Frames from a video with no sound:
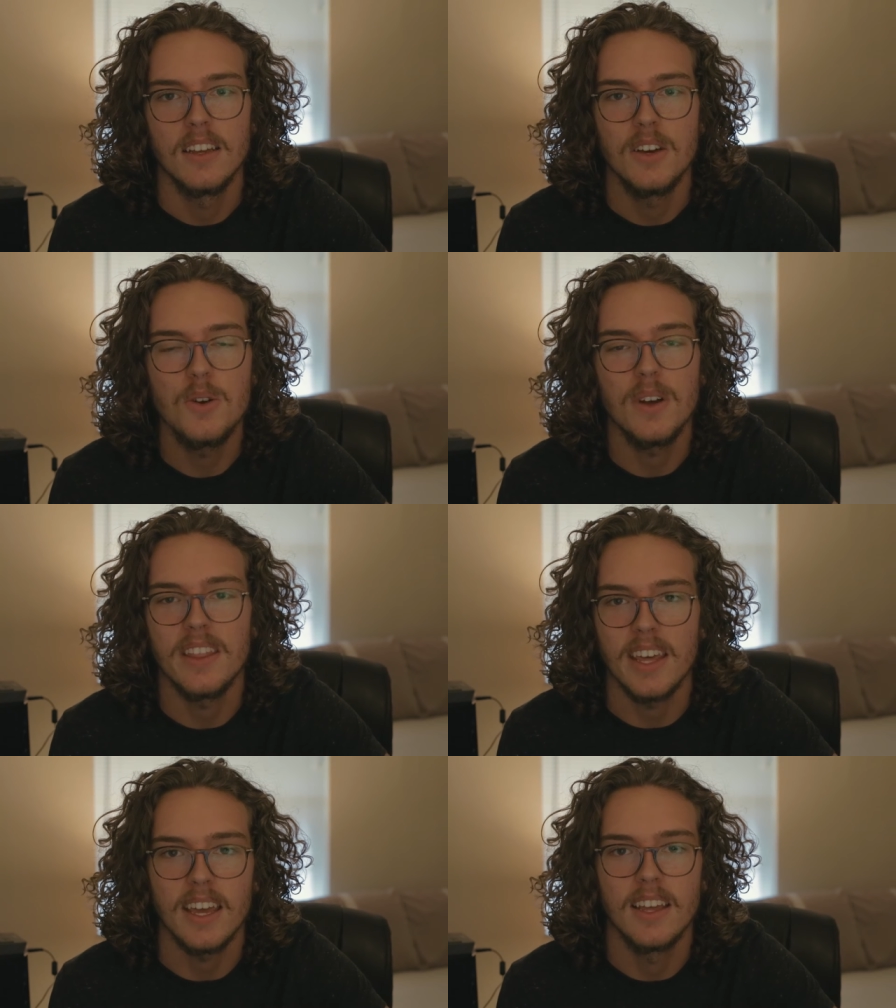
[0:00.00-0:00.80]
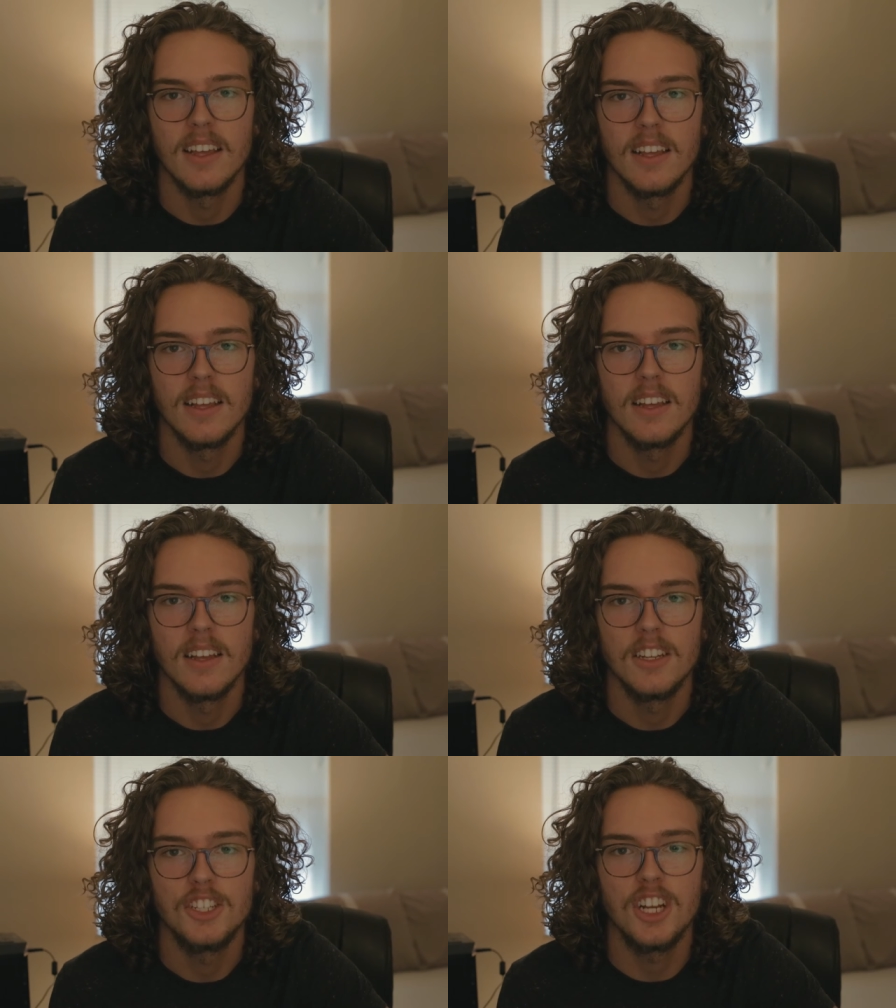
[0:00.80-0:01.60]
Who are they?
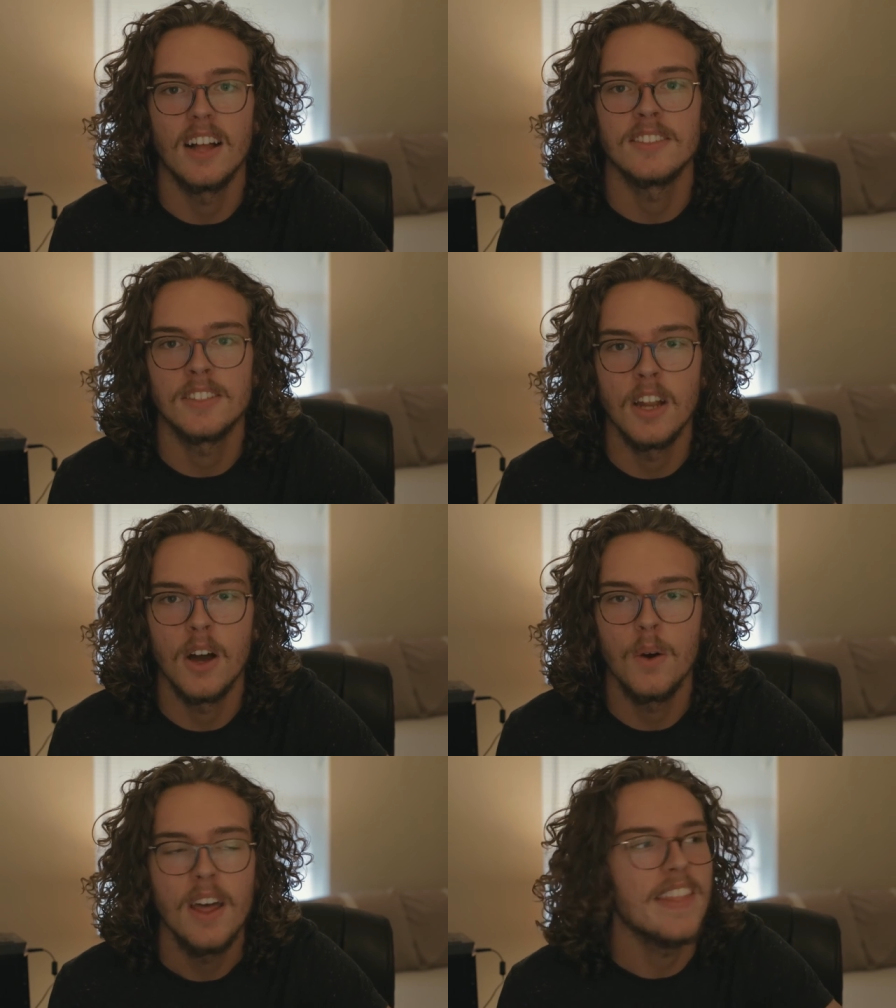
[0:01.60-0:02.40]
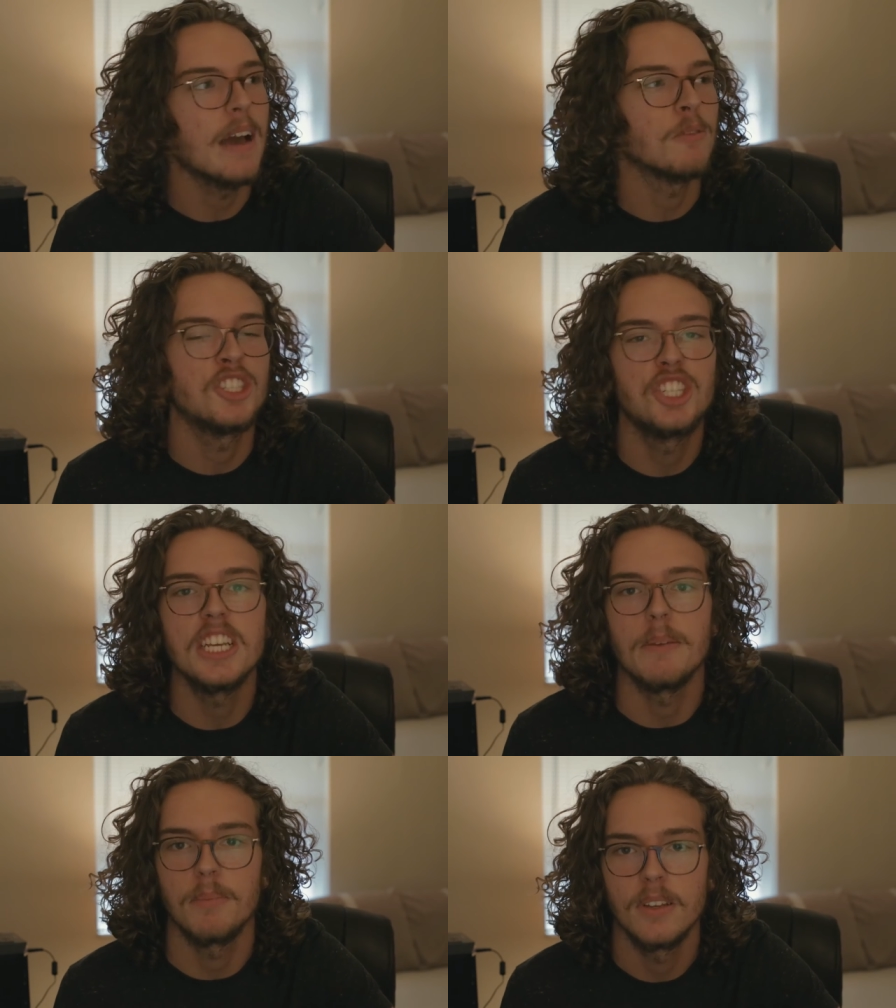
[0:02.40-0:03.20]
Jon Snow. That was
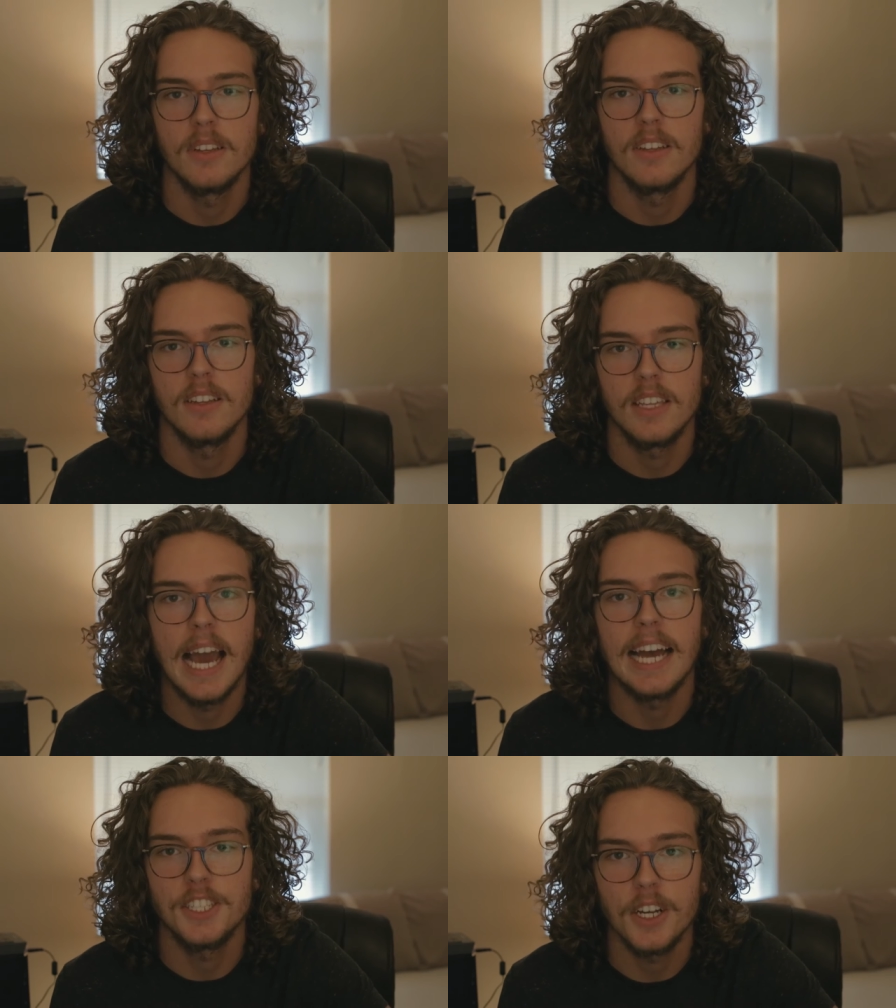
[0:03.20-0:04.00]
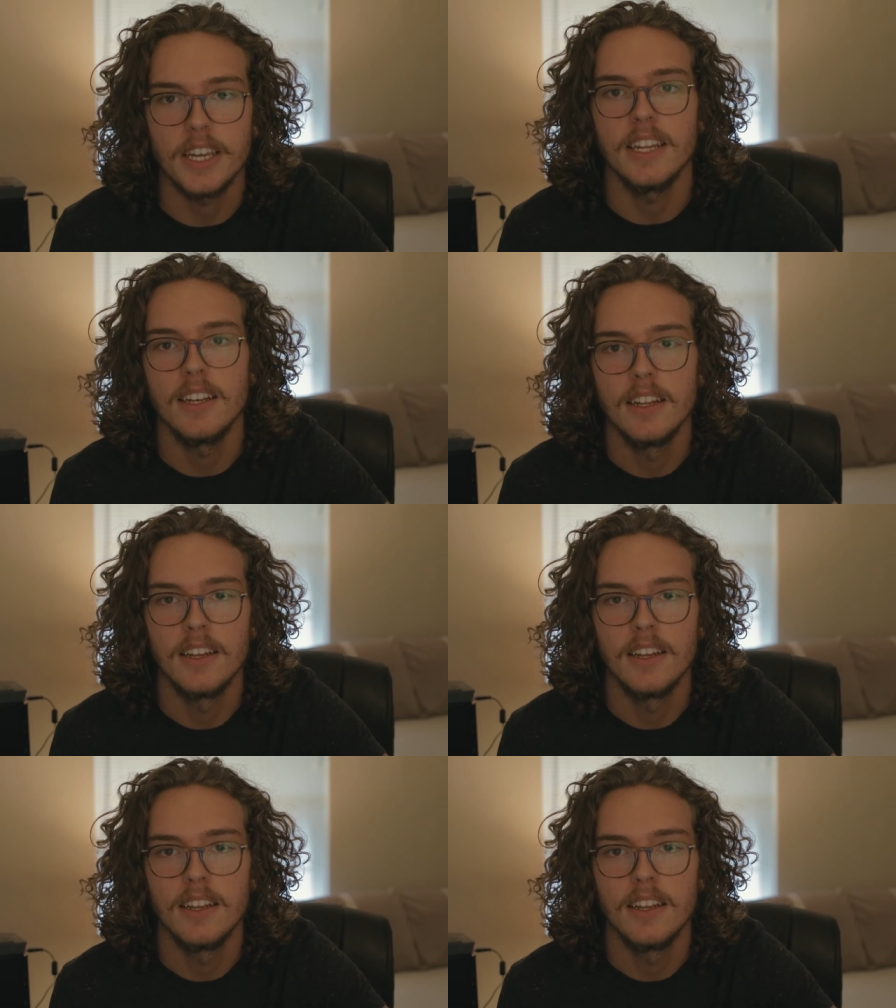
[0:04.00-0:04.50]
cheap. Yeah, I took it.